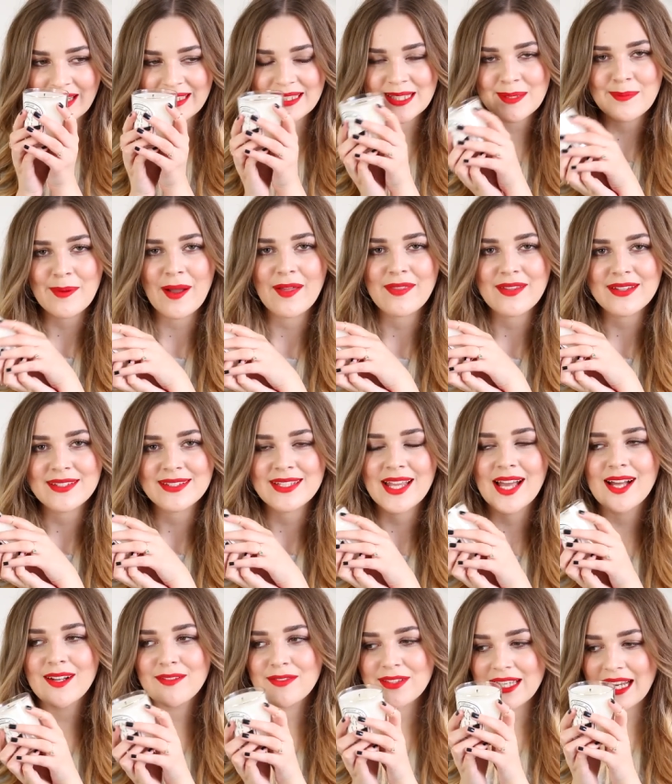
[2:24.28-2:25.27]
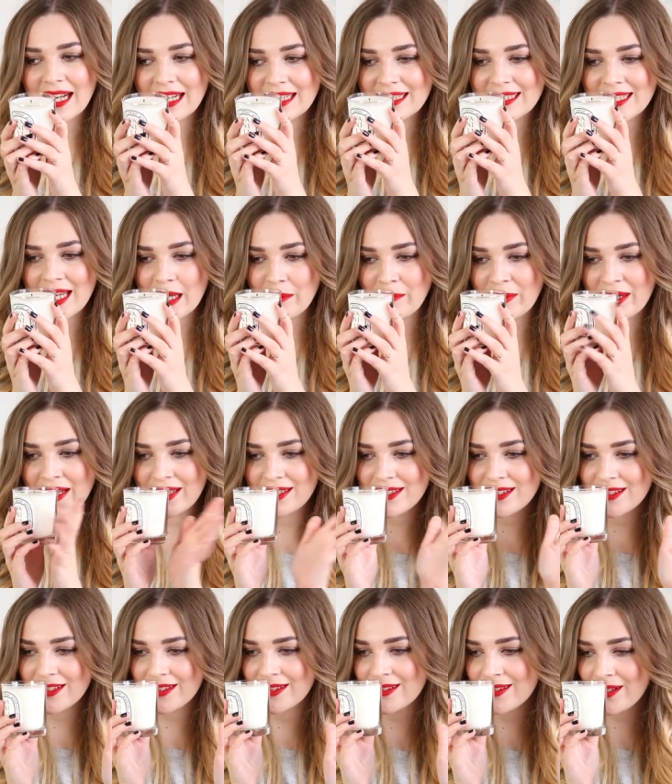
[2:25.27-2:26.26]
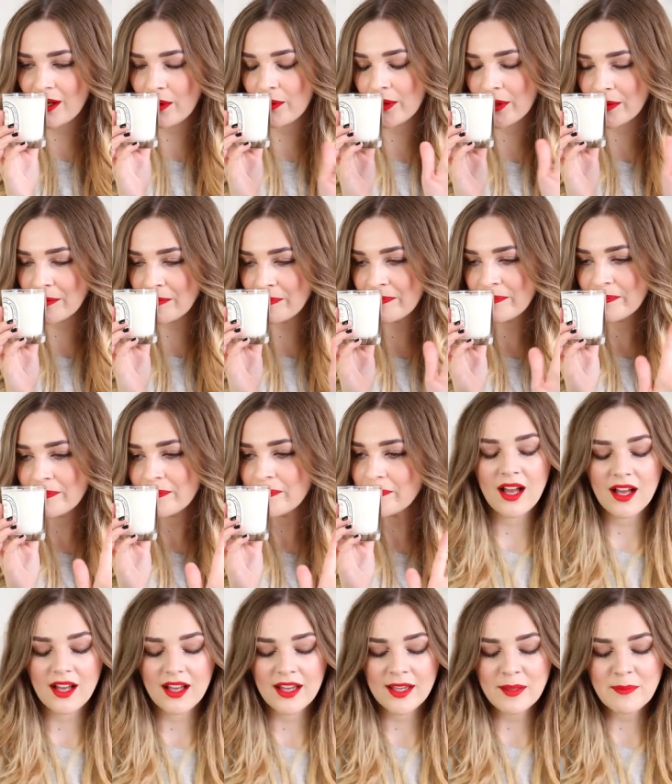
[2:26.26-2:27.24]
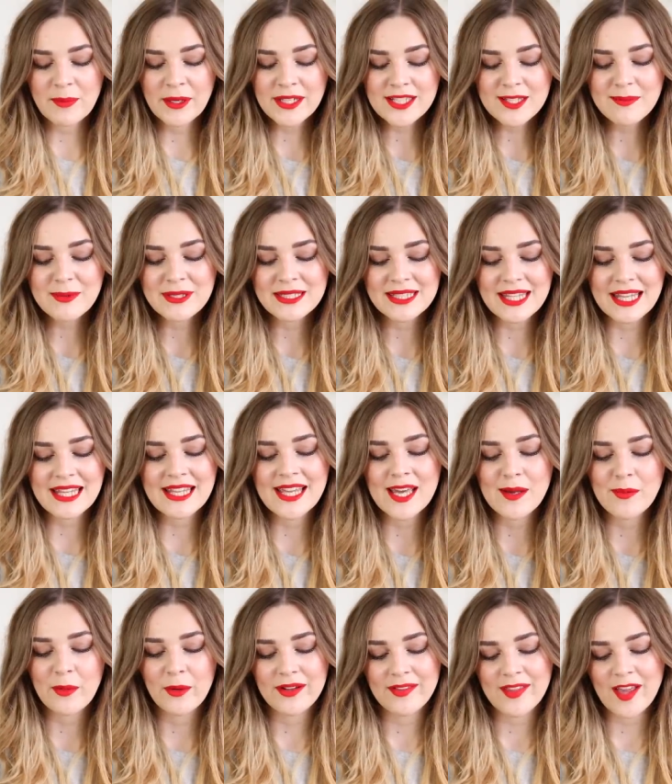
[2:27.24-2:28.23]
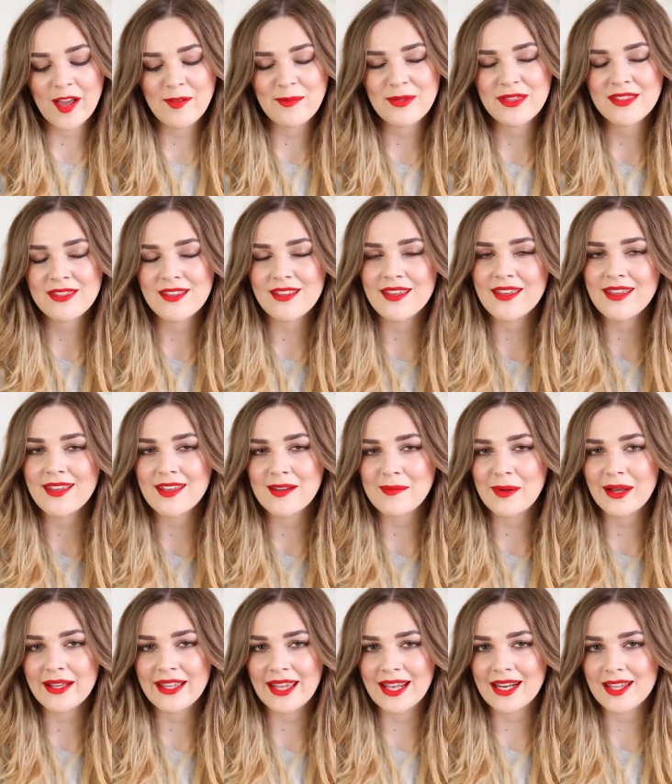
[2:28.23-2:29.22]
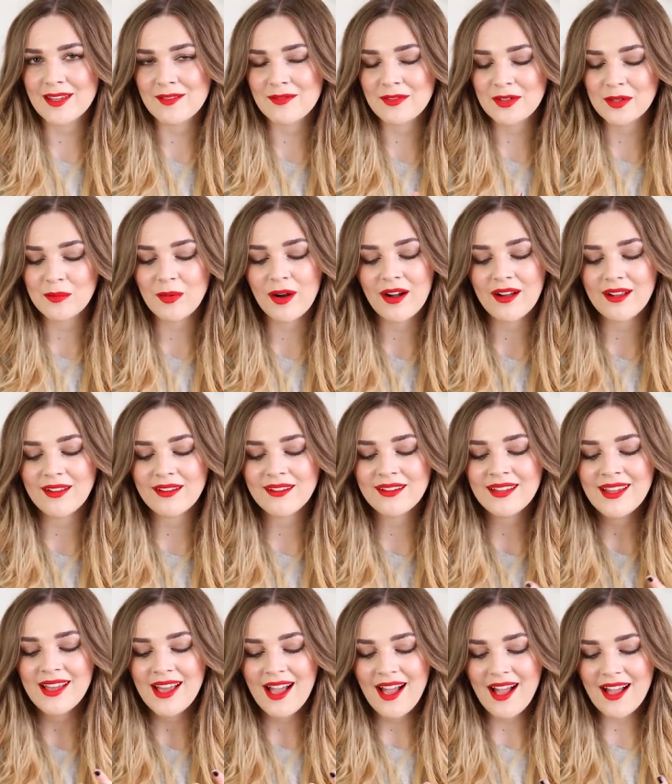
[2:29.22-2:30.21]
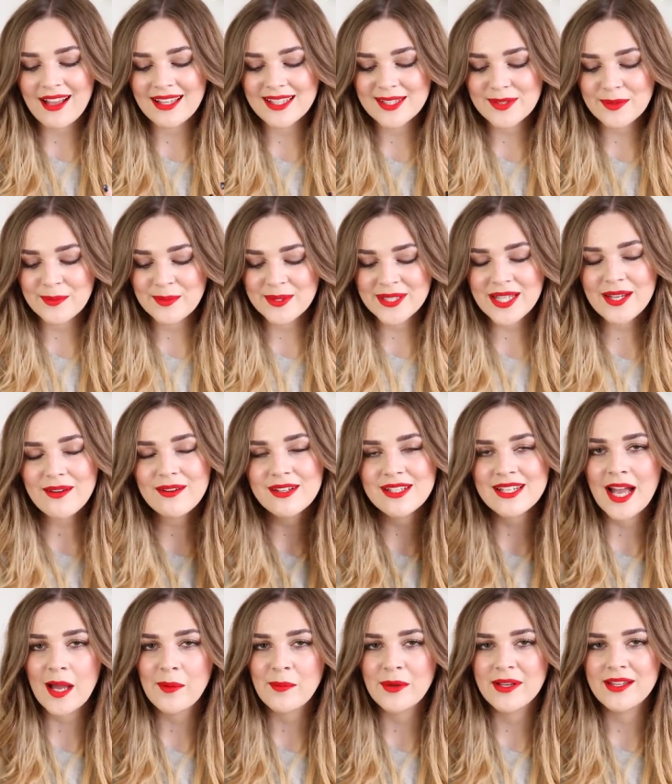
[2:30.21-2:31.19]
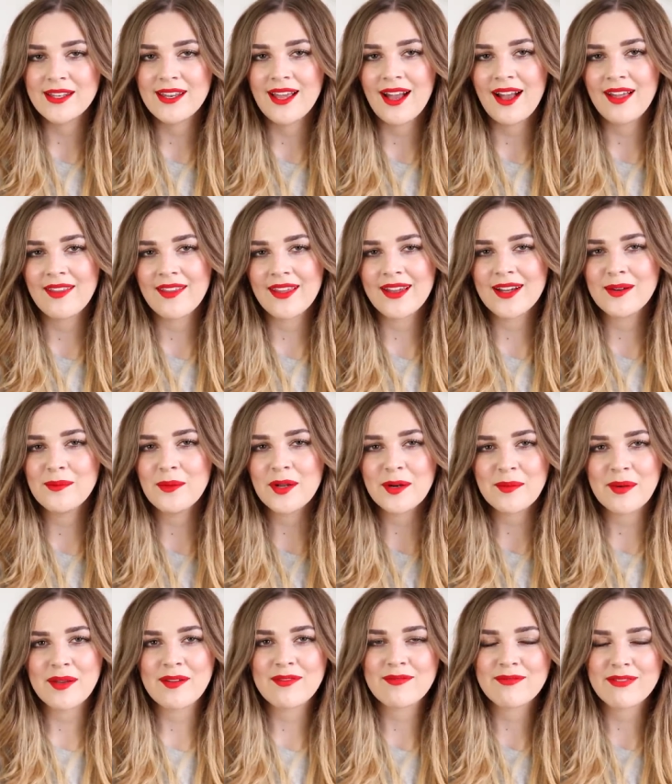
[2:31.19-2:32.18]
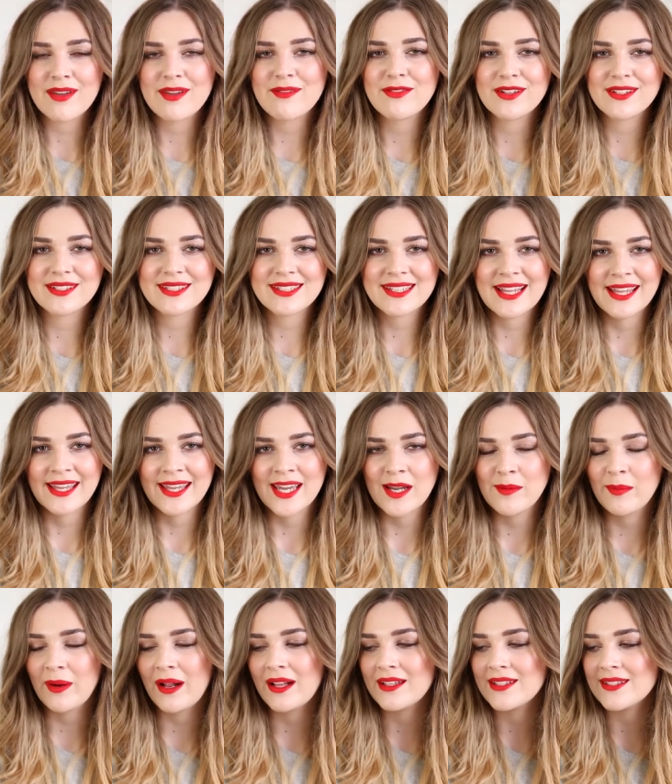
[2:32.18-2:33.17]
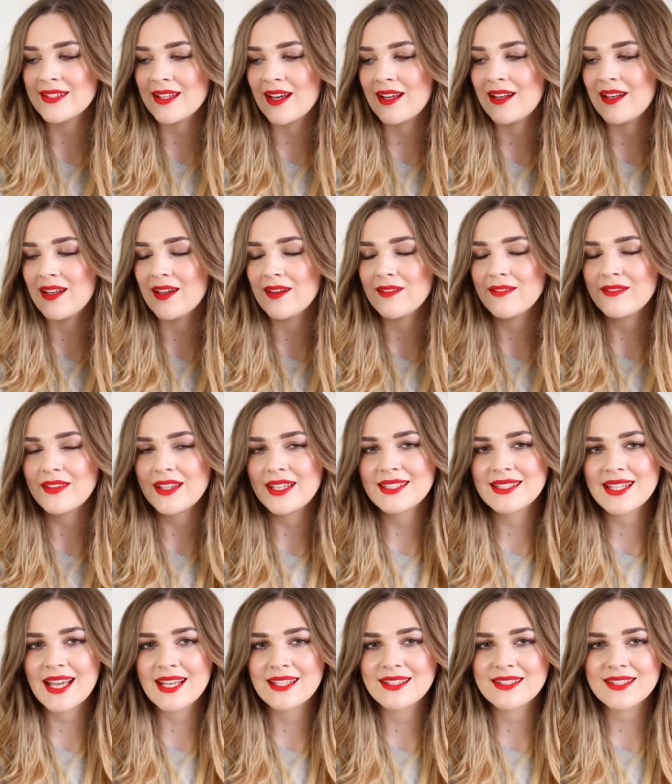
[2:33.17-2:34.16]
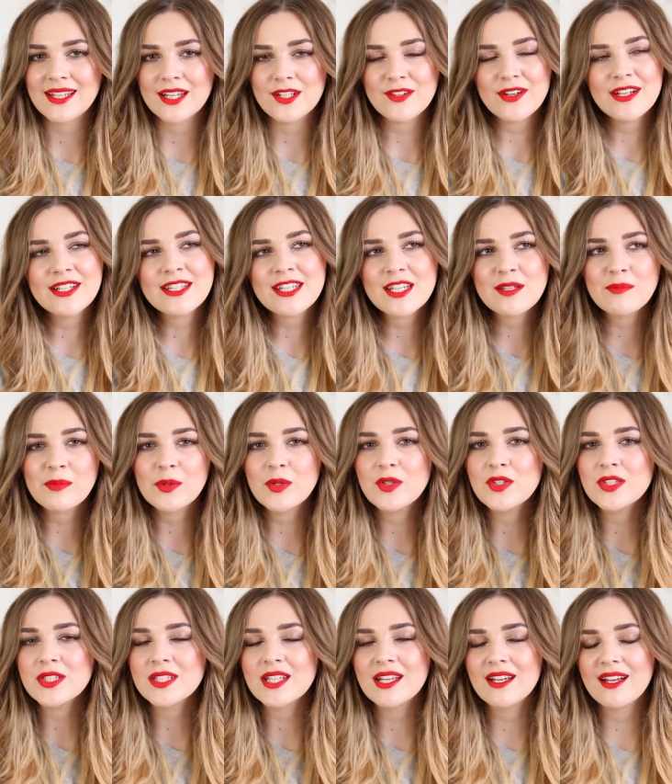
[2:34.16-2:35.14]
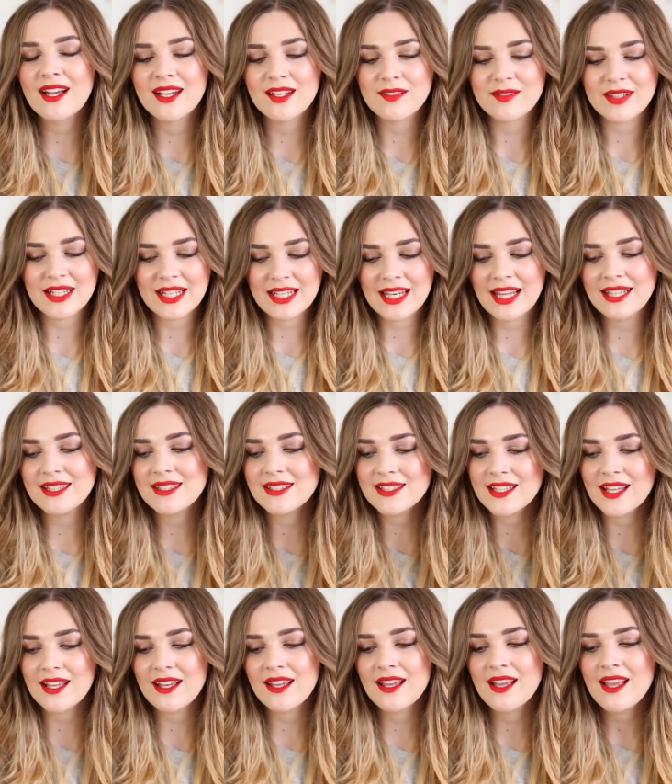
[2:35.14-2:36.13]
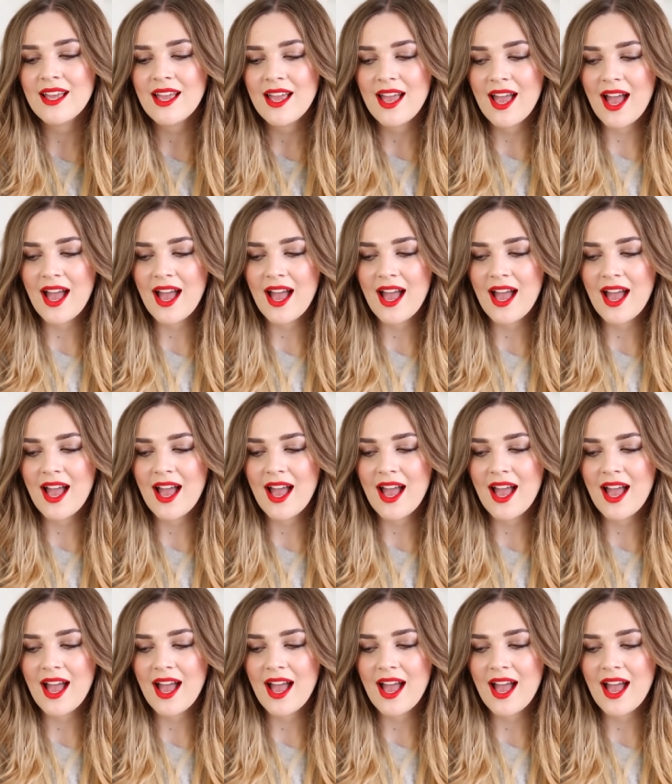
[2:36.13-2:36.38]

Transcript: and smell this now for the next 10 minutes. Just hold on. I picked up a skincare product that I've been thinking about getting for a while. It's from Sarah Chapman, and they are one of my favourite skincare brands. I love the Intense Hydrating Booster, I love the cleanser,